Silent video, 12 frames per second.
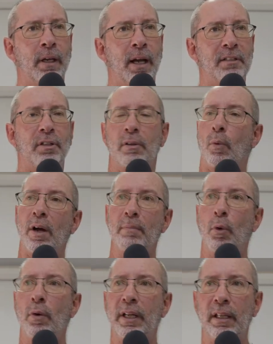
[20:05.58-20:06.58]
And so the one
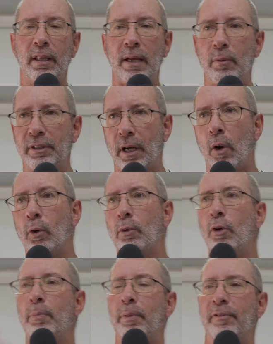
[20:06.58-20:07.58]
morning, there was a whole
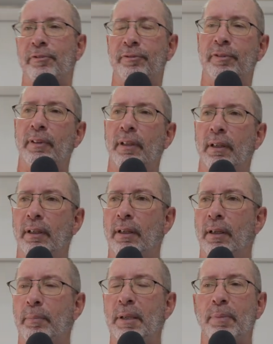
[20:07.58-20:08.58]
group of
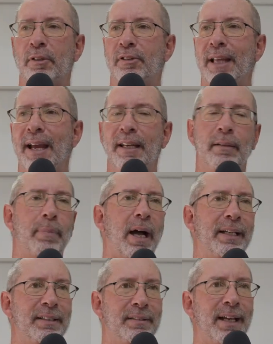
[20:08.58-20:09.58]
people standing
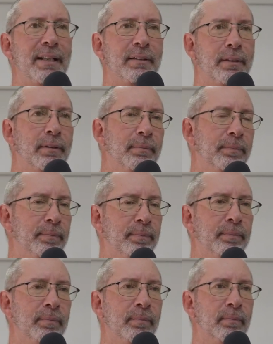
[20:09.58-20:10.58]
by his tent.
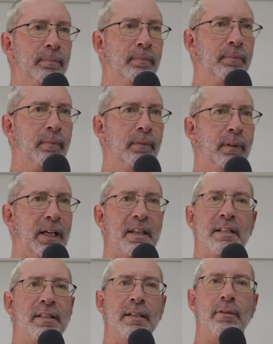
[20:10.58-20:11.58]
And
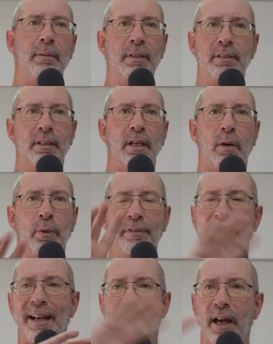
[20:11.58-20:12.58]
they said to him, listen, yeah,
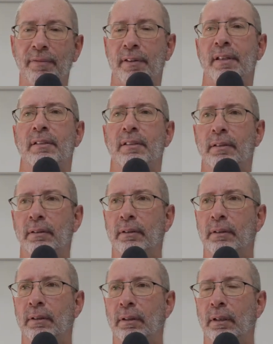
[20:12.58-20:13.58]
we've had enough of this.
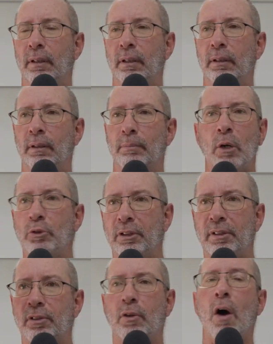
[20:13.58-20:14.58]

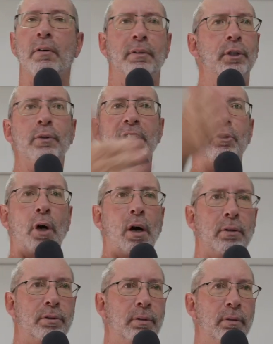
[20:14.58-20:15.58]
Moses is gone. You're in
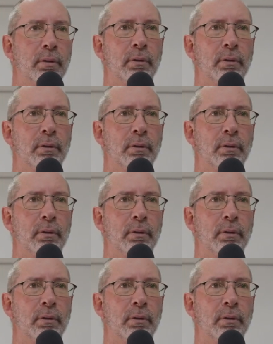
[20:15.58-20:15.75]
charge.